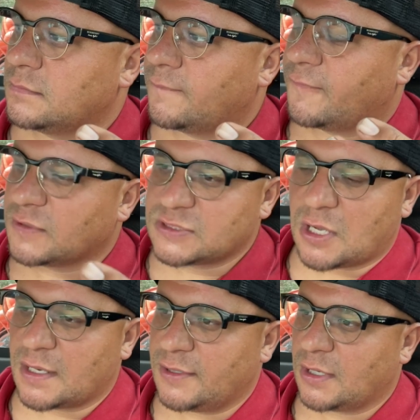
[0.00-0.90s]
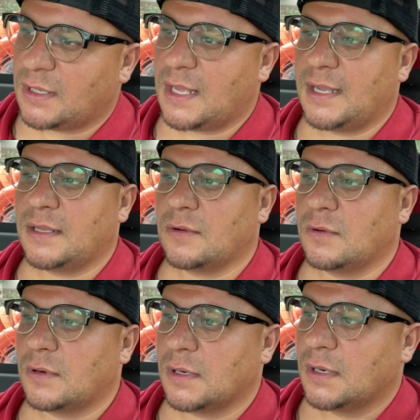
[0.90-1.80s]
first talking to your client
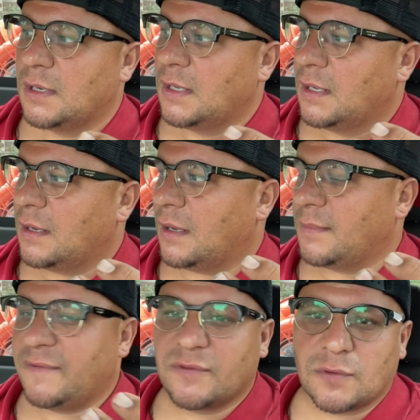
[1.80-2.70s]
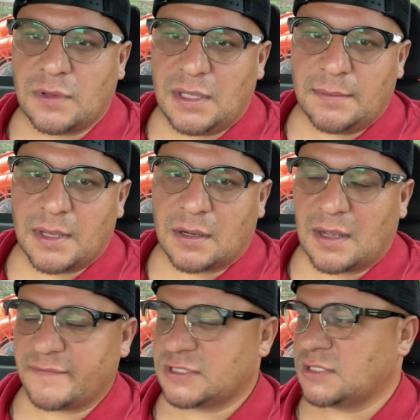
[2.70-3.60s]
or um, even through email
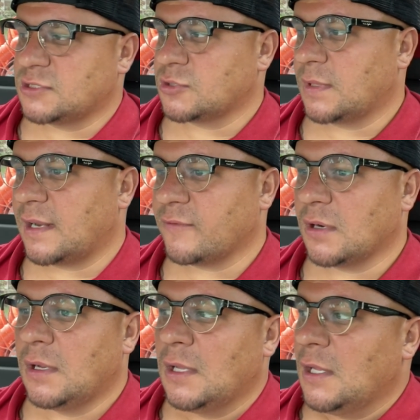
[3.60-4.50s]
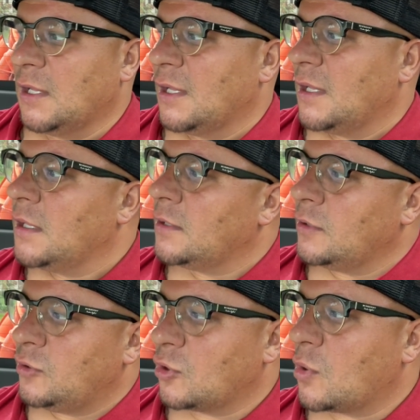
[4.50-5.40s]
conversations or whatever,
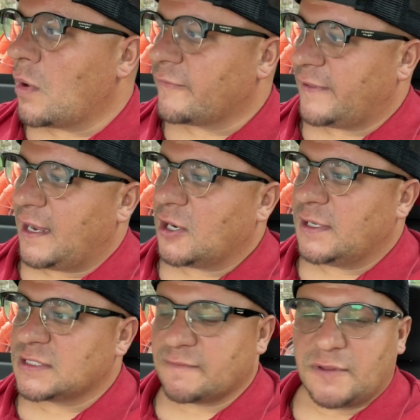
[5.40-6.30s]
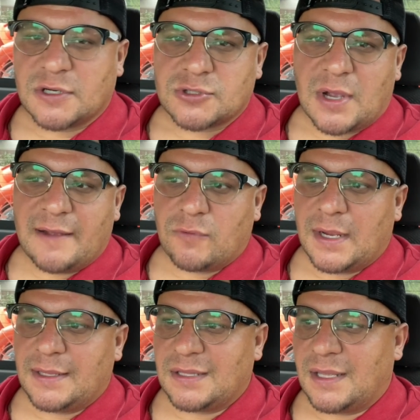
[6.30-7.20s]
you over the areas of their
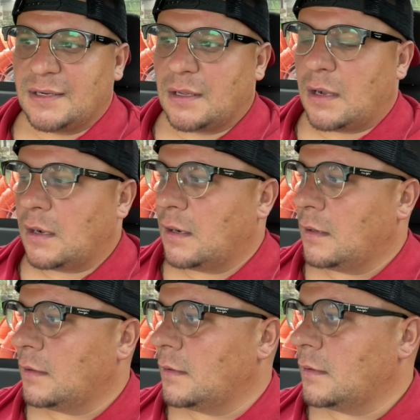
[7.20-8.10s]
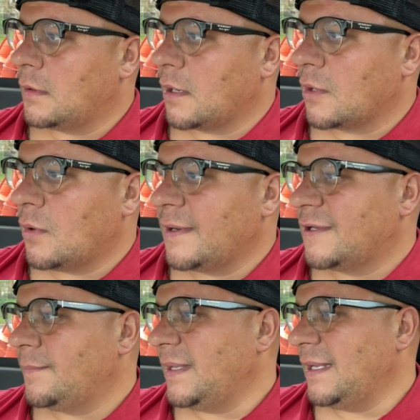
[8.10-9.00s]
driveway that are going
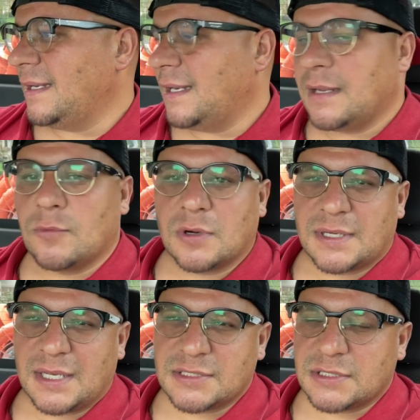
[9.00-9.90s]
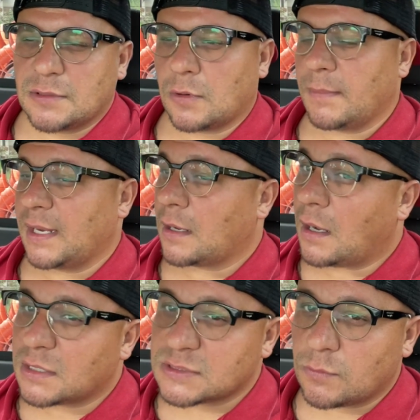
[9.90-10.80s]
to be needing more attention or may
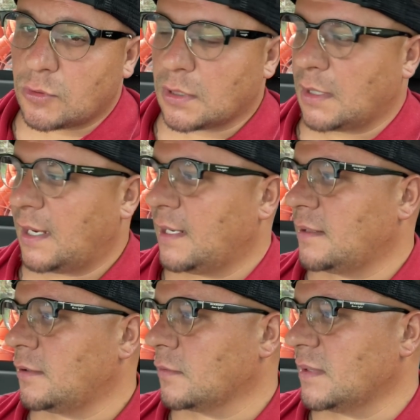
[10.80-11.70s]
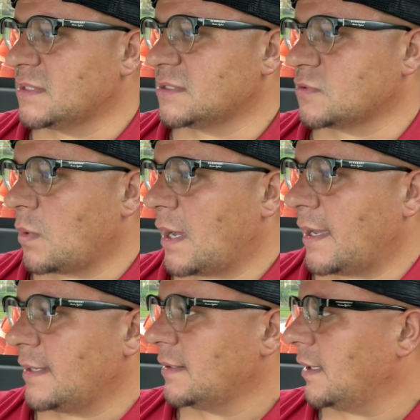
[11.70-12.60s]
cost more and your reasons
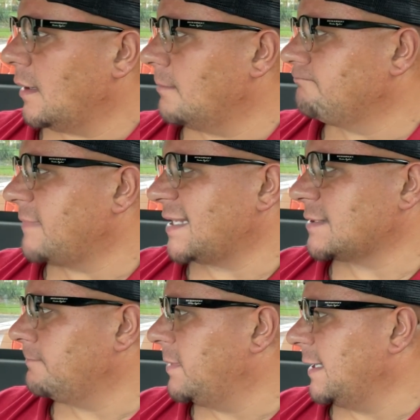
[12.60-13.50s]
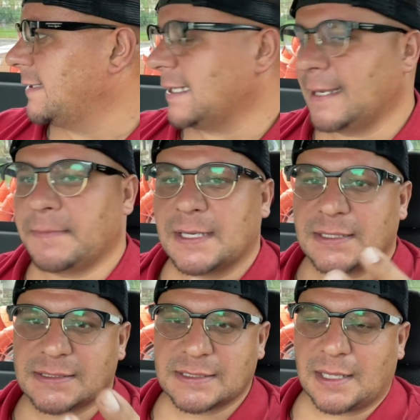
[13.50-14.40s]
why. Um, that's a big thing
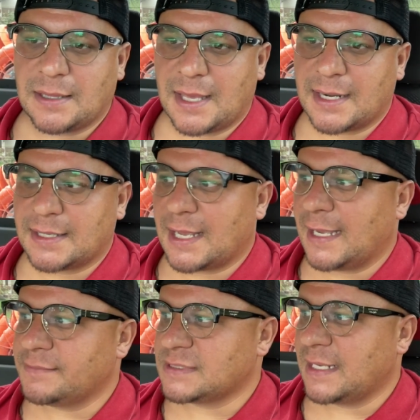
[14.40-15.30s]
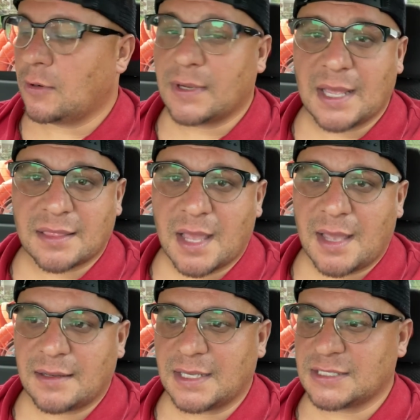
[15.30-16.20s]
because a lot of times they don't get
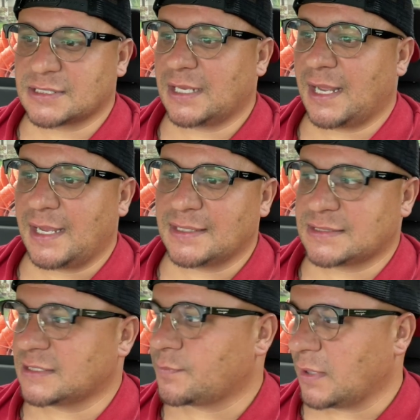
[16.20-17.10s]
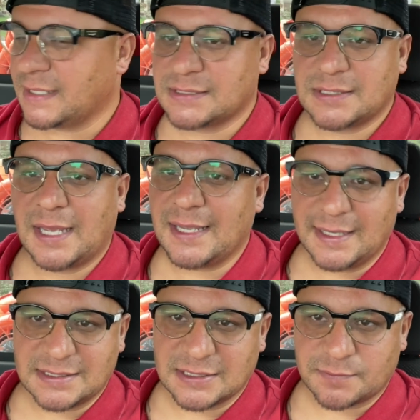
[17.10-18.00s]
that. They just get, hey, it's this price. Hey,
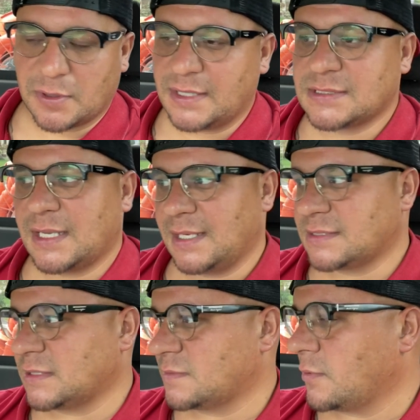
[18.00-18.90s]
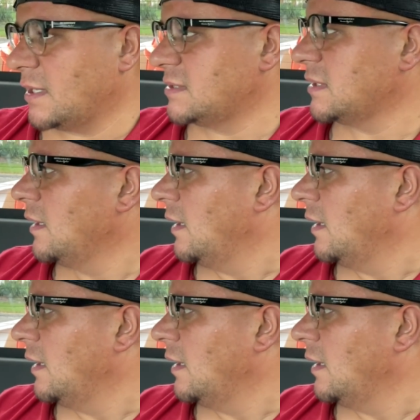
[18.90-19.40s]
it's this price. Hey, it's this price.